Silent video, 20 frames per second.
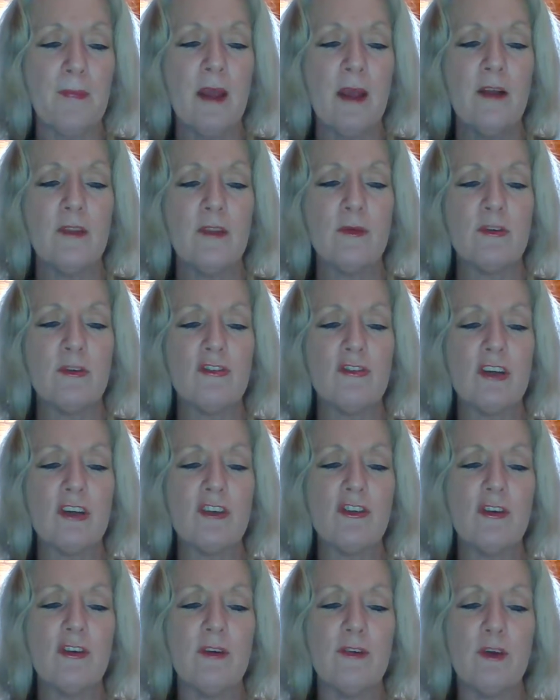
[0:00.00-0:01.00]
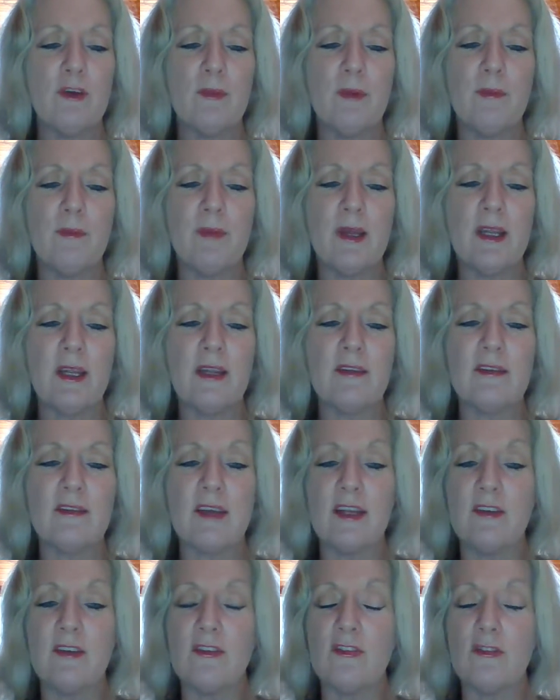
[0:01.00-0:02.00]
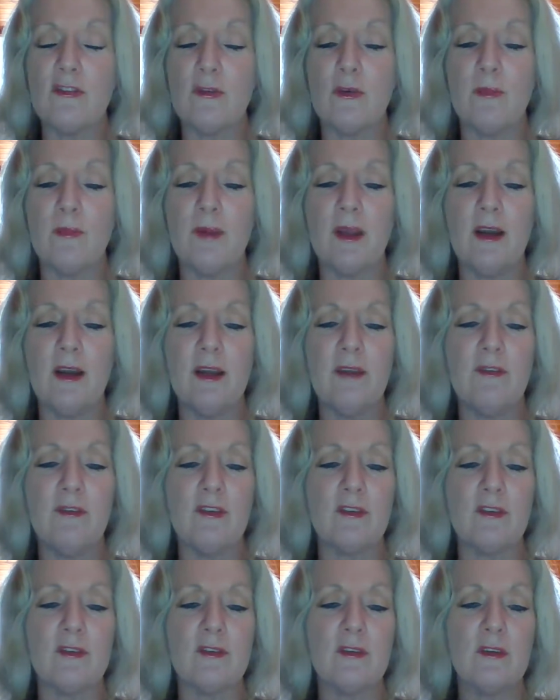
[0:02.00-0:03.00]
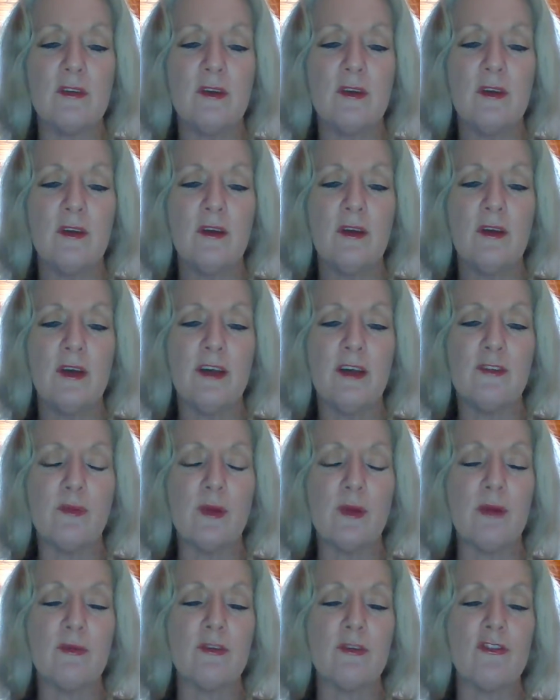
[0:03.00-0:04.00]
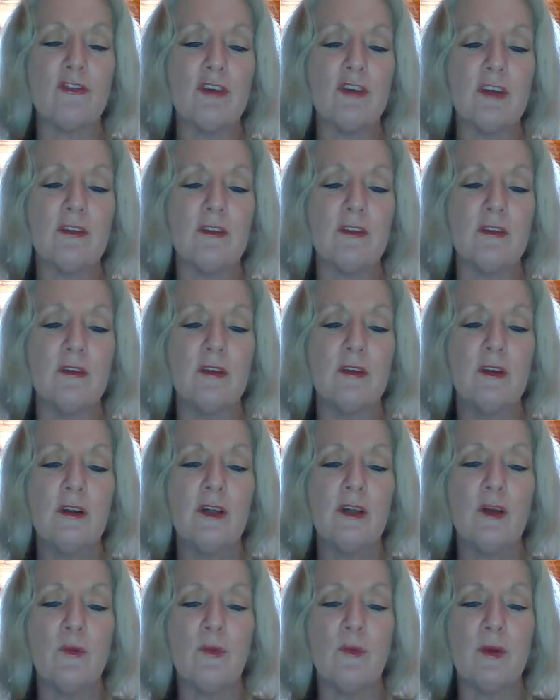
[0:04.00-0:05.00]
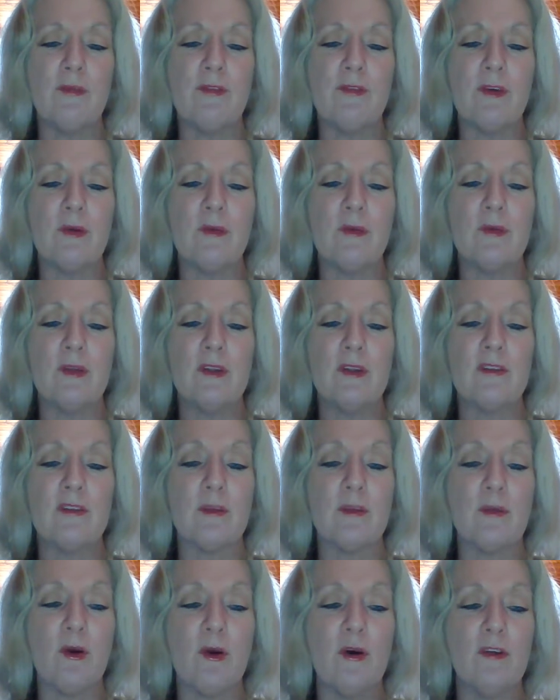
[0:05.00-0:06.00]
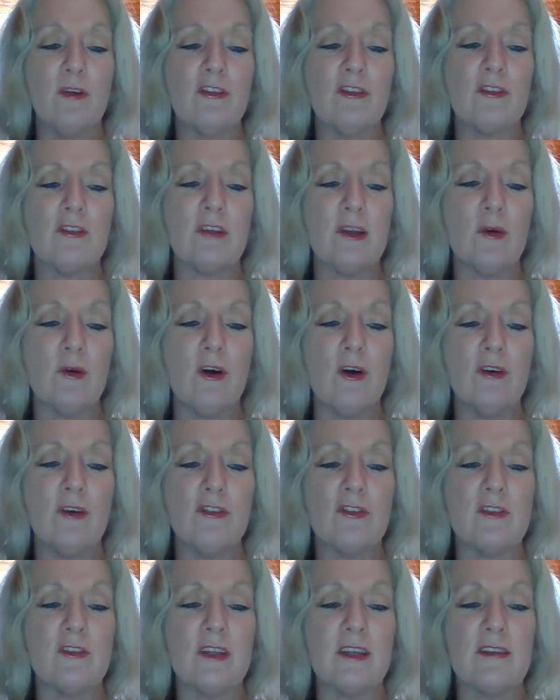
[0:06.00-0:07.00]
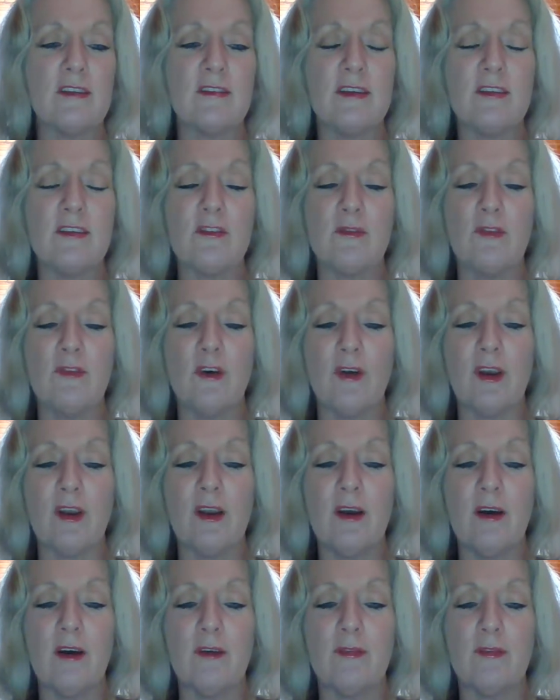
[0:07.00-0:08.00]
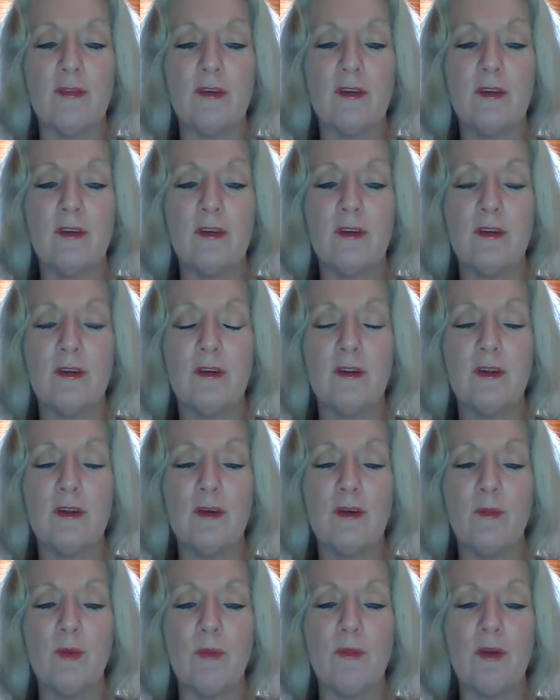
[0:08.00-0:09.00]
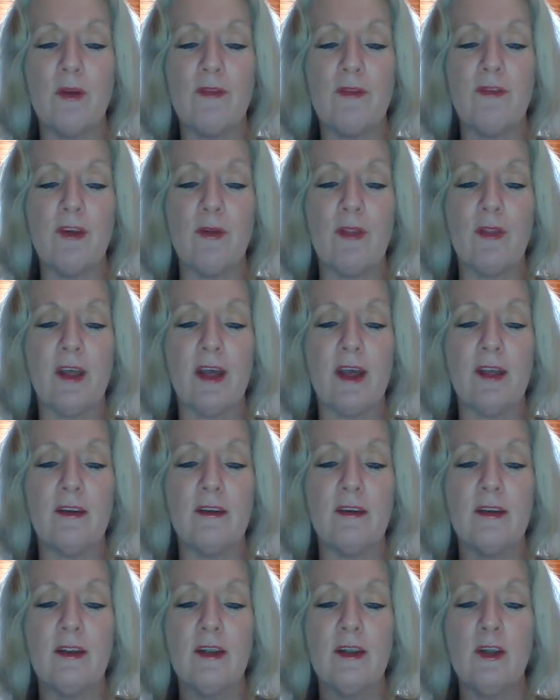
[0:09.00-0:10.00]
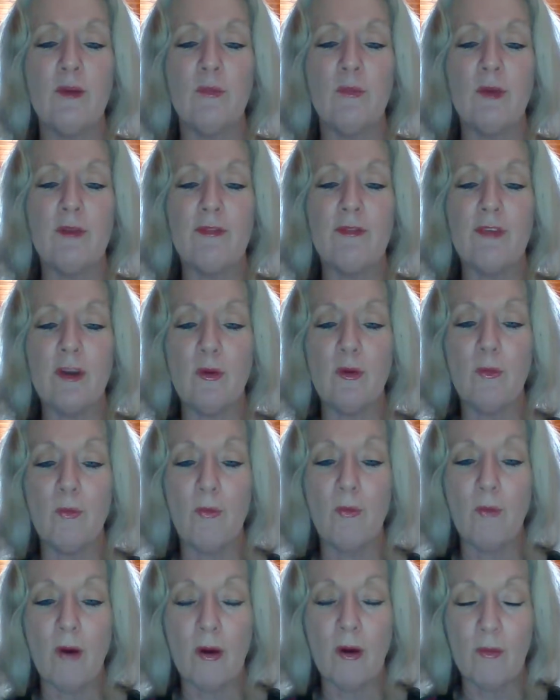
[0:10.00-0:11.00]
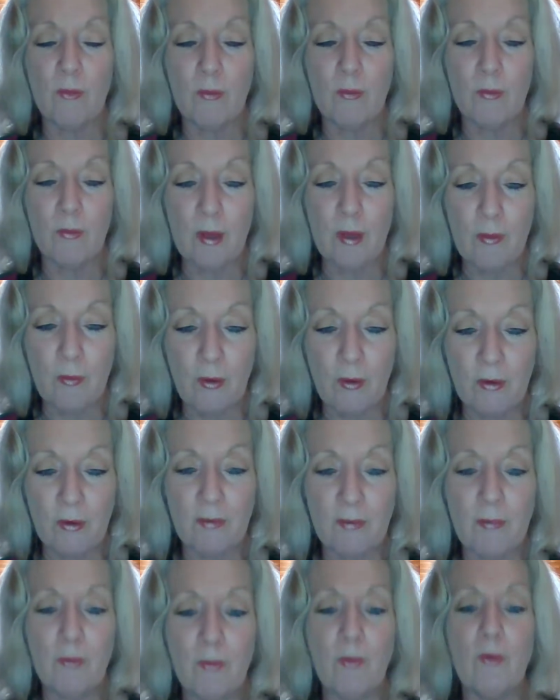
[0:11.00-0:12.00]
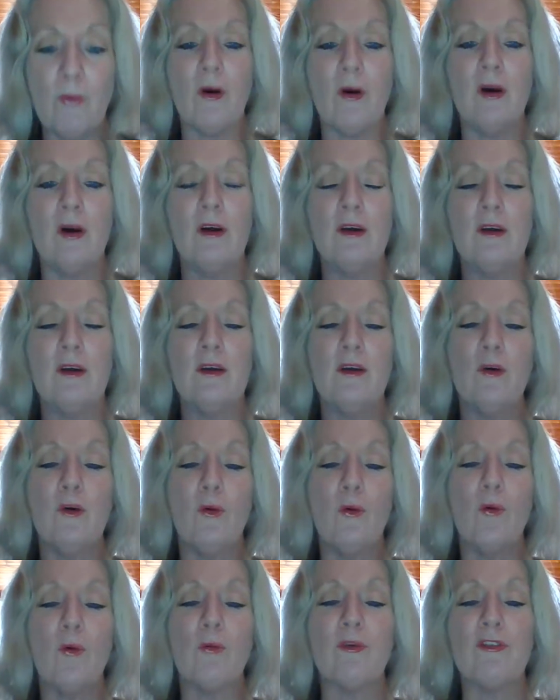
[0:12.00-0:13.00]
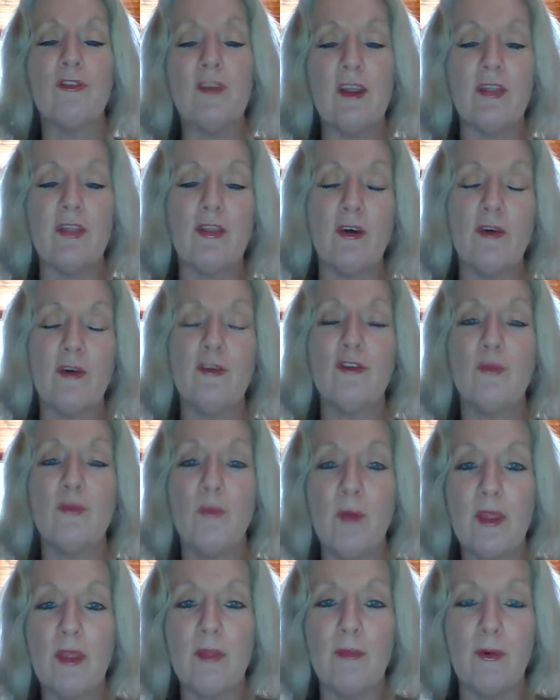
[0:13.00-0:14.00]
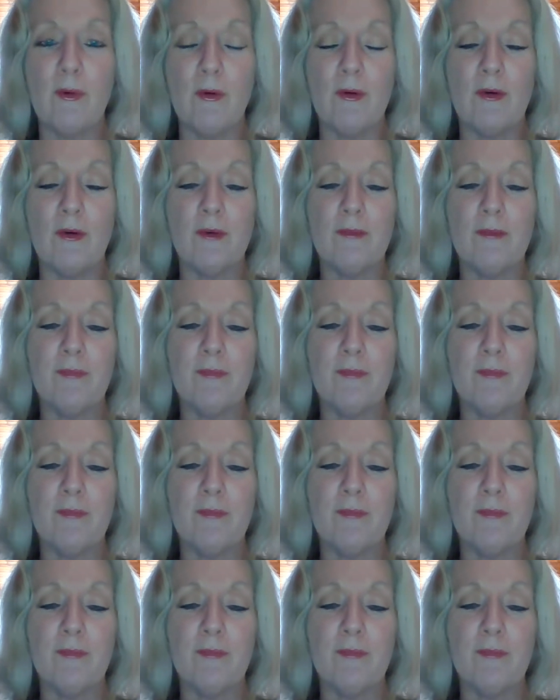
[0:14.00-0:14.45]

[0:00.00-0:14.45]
The restriction of human beings can distort behaviours. As we are restricted, we feel subconsciously or consciously a sense of not enough. When we feel that, we feel what we want more or resent those with more.